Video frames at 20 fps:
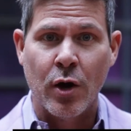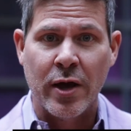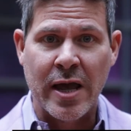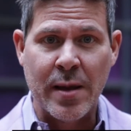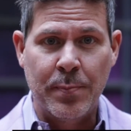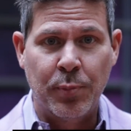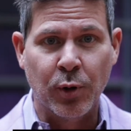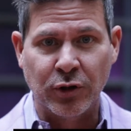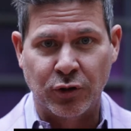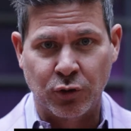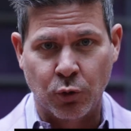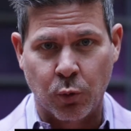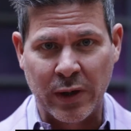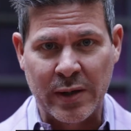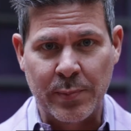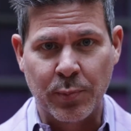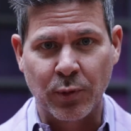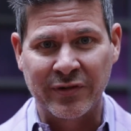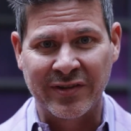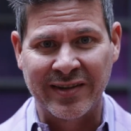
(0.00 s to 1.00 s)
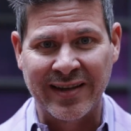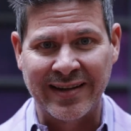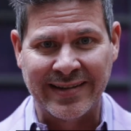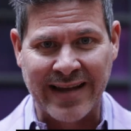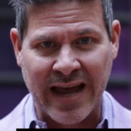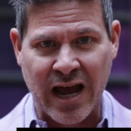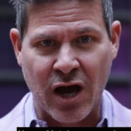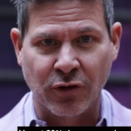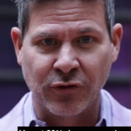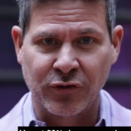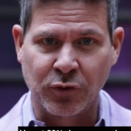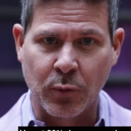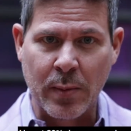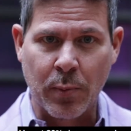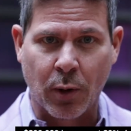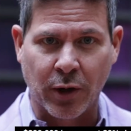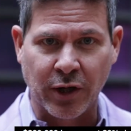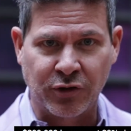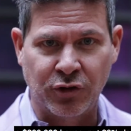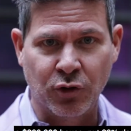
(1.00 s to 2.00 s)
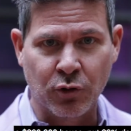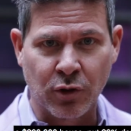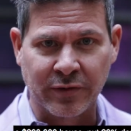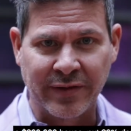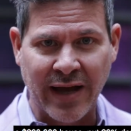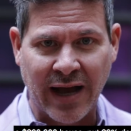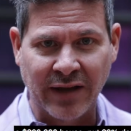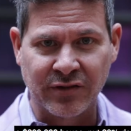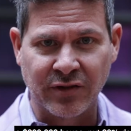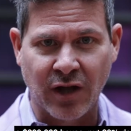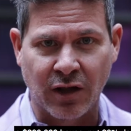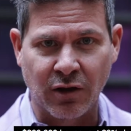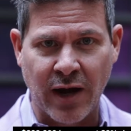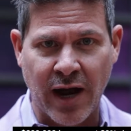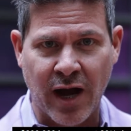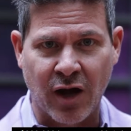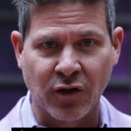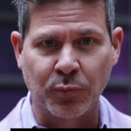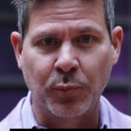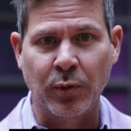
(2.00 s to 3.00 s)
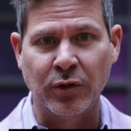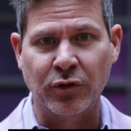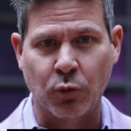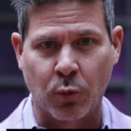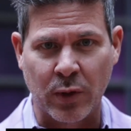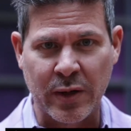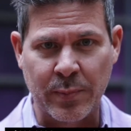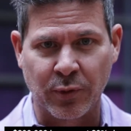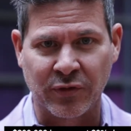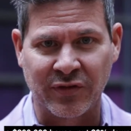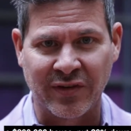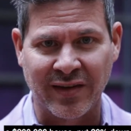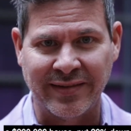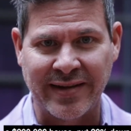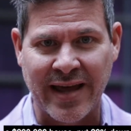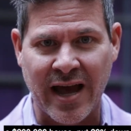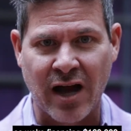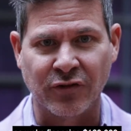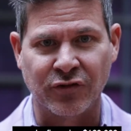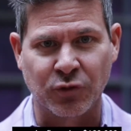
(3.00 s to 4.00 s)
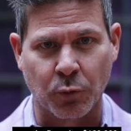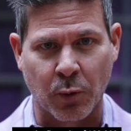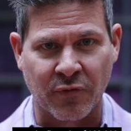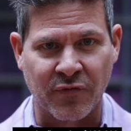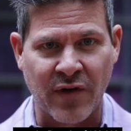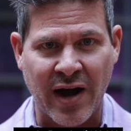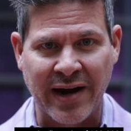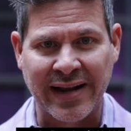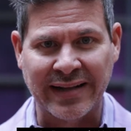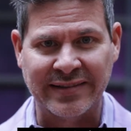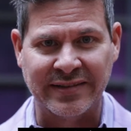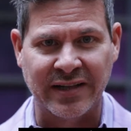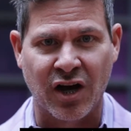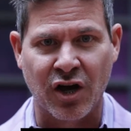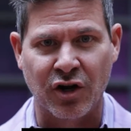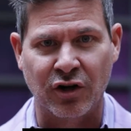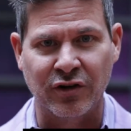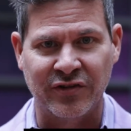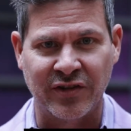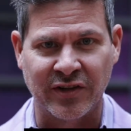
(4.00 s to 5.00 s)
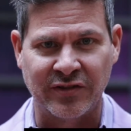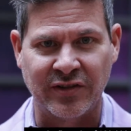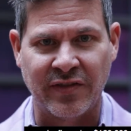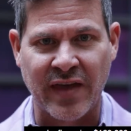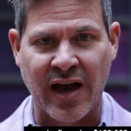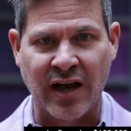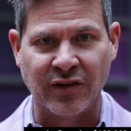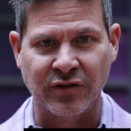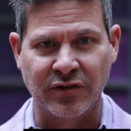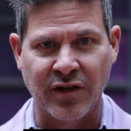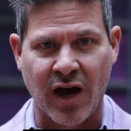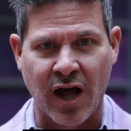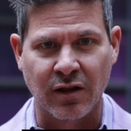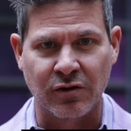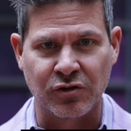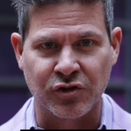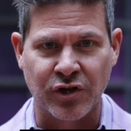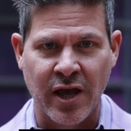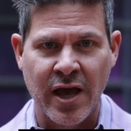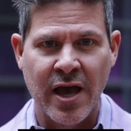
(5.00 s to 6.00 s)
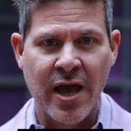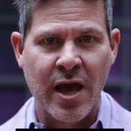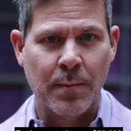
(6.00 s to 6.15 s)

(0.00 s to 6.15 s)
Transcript: He put twenty percent down, so we bought a two hundred thousand dollar house, put twenty percent down, so we're financing one hundred sixty thousand dollars.